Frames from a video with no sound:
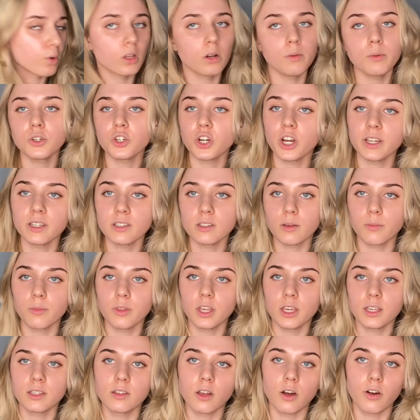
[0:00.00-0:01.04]
going to be trying some
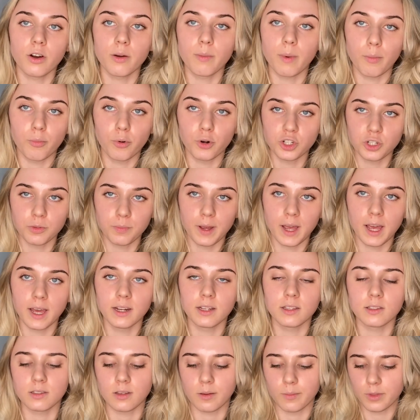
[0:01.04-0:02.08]
things that are in my project pan
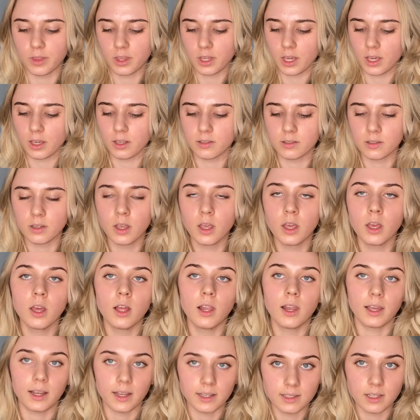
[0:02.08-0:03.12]
and some things,
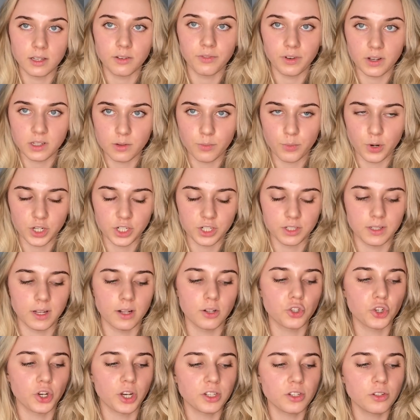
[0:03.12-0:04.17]
like I said, first impressions. I'll
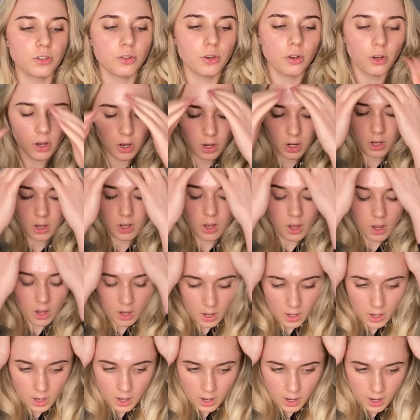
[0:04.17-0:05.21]
try to do,
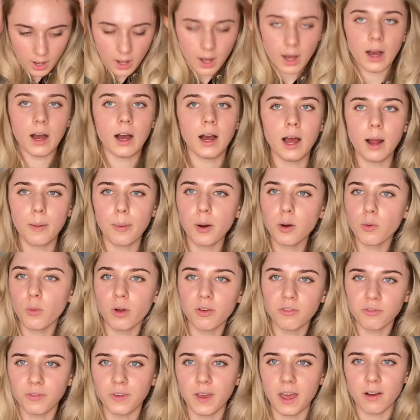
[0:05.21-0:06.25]
uh, I probably
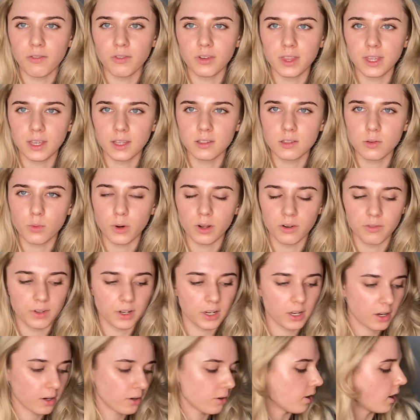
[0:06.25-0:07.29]
won't fit everything into one
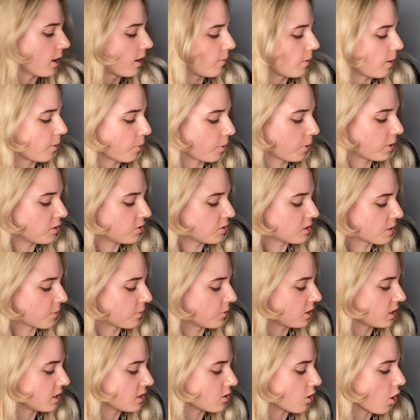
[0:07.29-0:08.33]
video. Um, I'll probably do some of
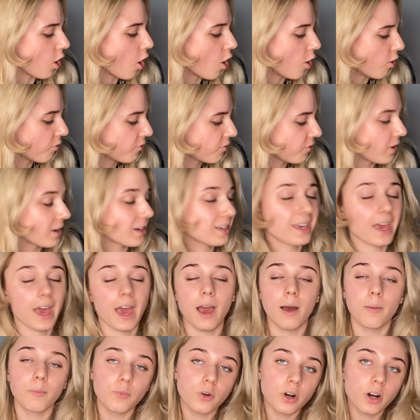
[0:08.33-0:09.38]
these off
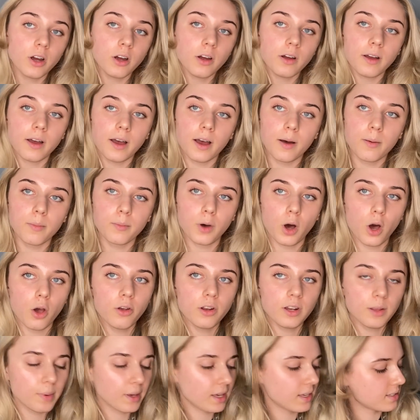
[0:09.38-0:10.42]
camera, um,
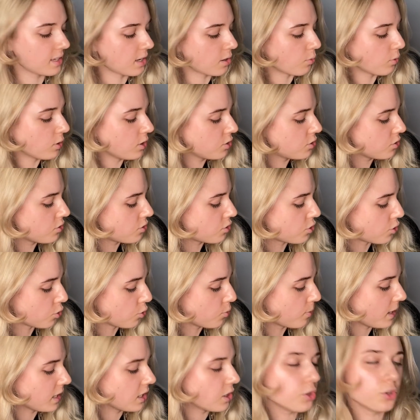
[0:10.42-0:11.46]
only because I don't want to do too
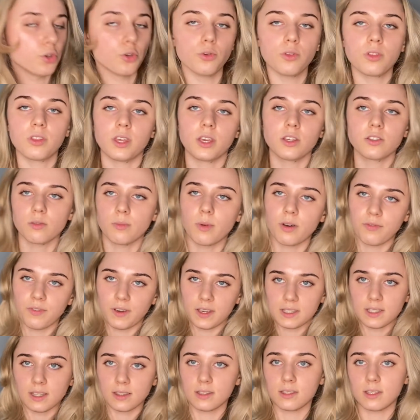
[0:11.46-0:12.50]
many new things on my
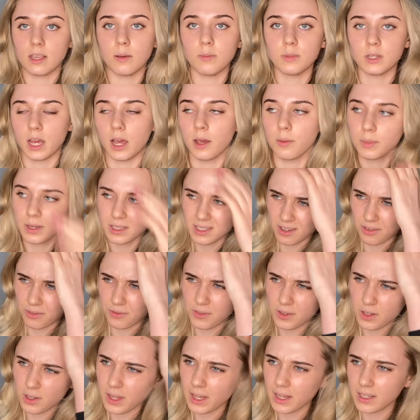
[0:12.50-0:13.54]
face at the same time because I
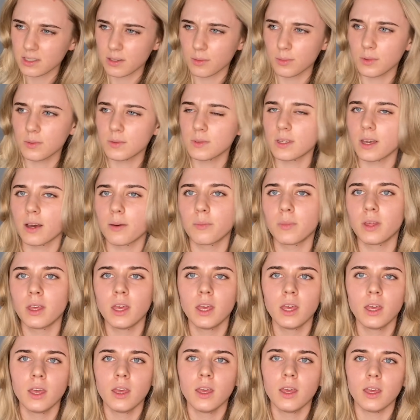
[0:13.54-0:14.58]
feel like sometimes, um,
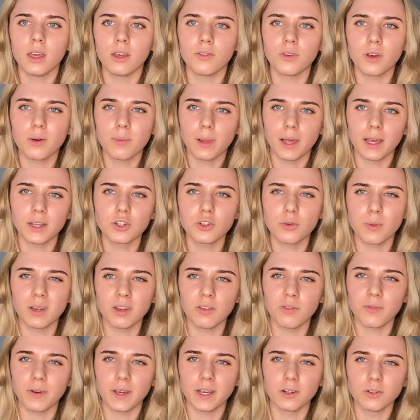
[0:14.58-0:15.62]
if you apply too many
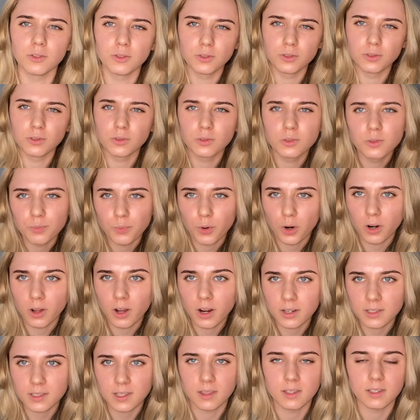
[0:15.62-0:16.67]
failed
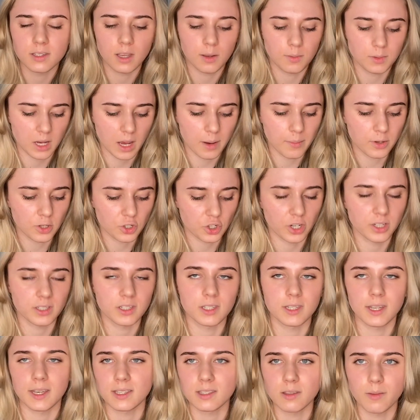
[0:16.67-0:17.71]
products at the same time, you're trying to
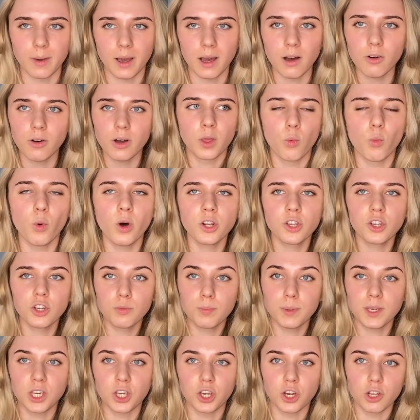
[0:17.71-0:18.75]
test them out. One could
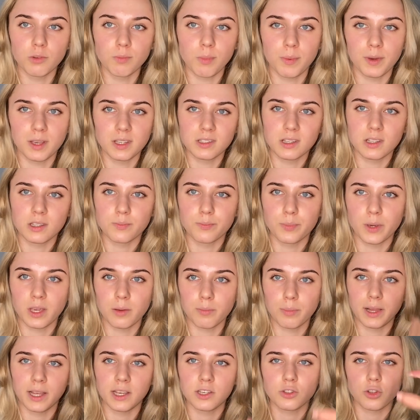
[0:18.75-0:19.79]
be good, because it's being
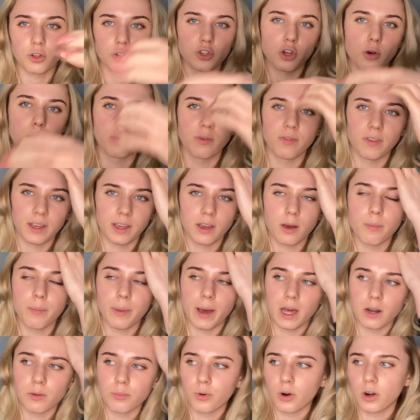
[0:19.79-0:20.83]
placed on top of like a
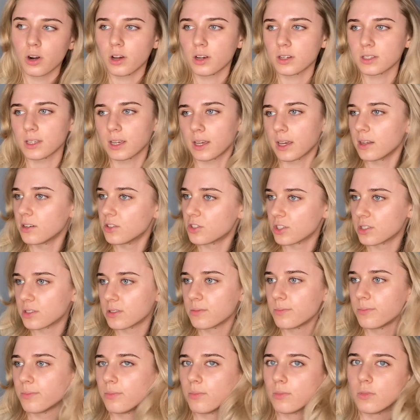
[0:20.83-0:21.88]
bad product, it can
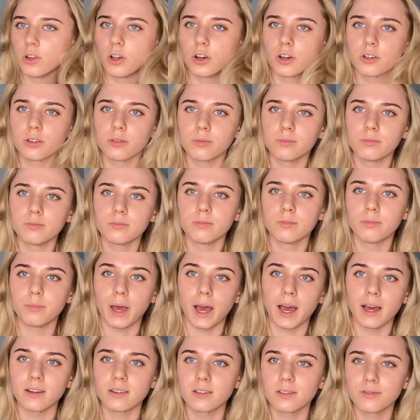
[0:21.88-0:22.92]
just look
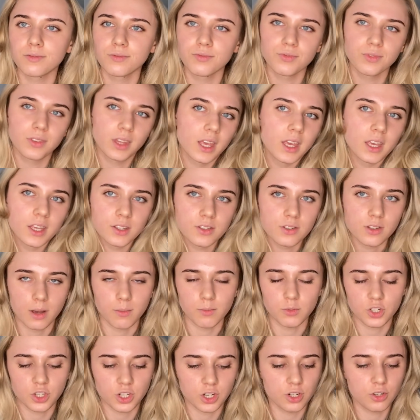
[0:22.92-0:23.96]
bad. So I'm
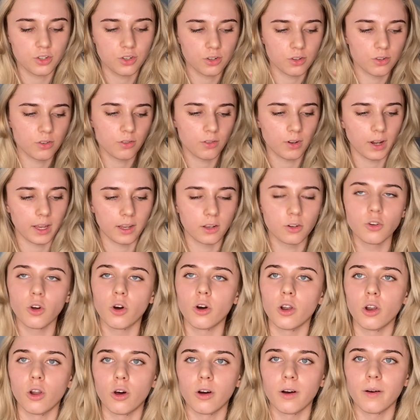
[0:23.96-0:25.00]
just going to do like
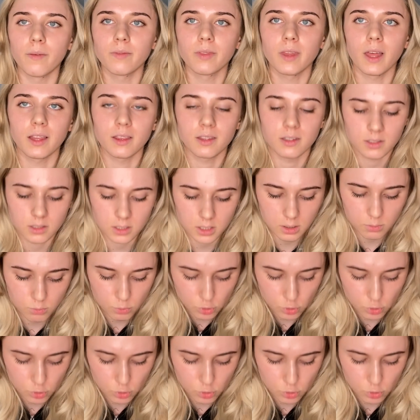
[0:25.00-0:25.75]
not a lot at the same